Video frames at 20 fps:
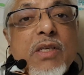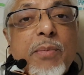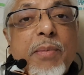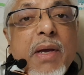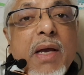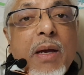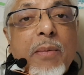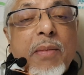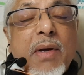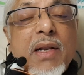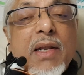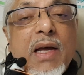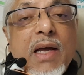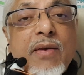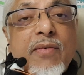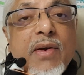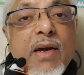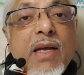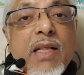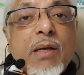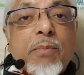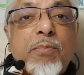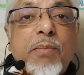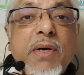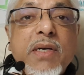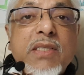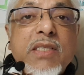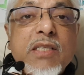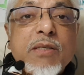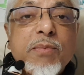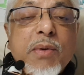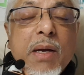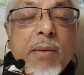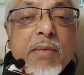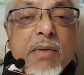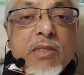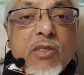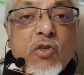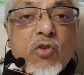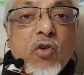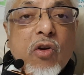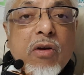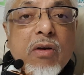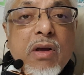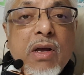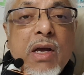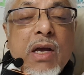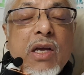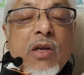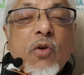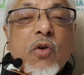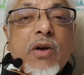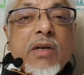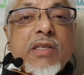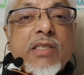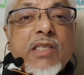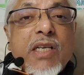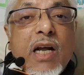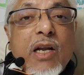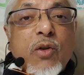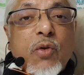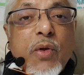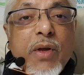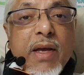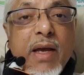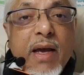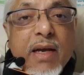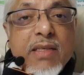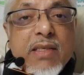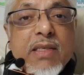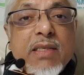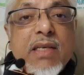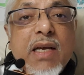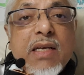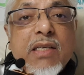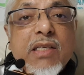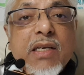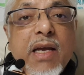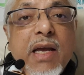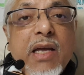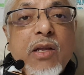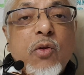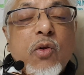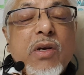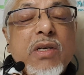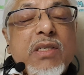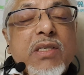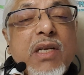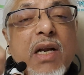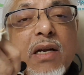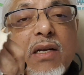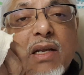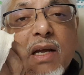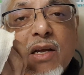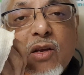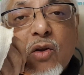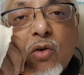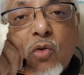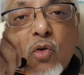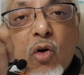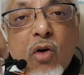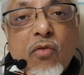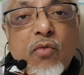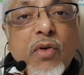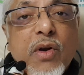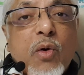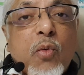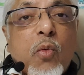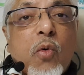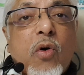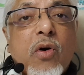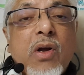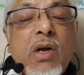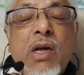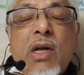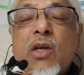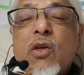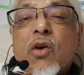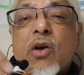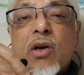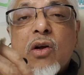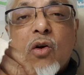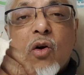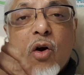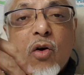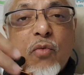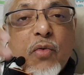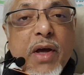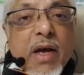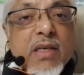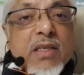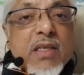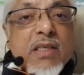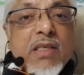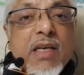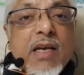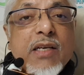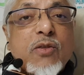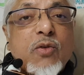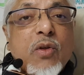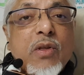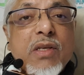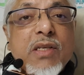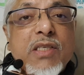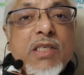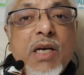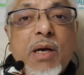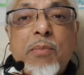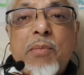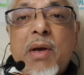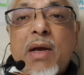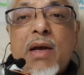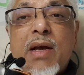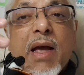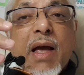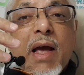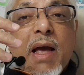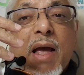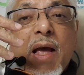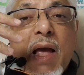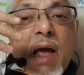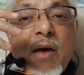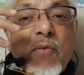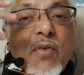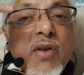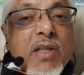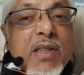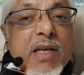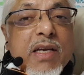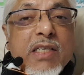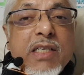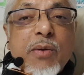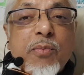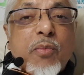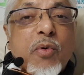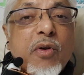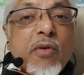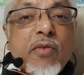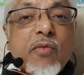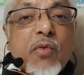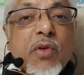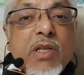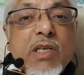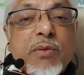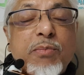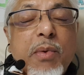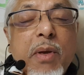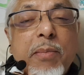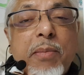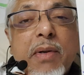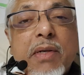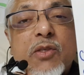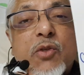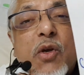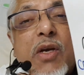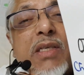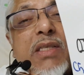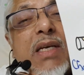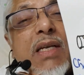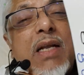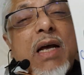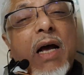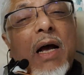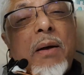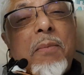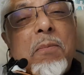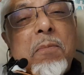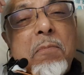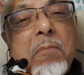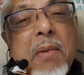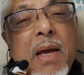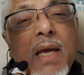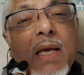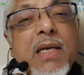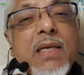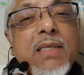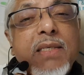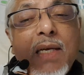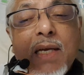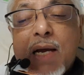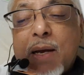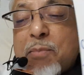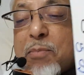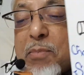are becoming alive again. The person is becoming strong. You can start doing exercise again. You can start taking your dog for a walk. You can go for exercise to the gym. Everything is improving for these people. So it's an amazing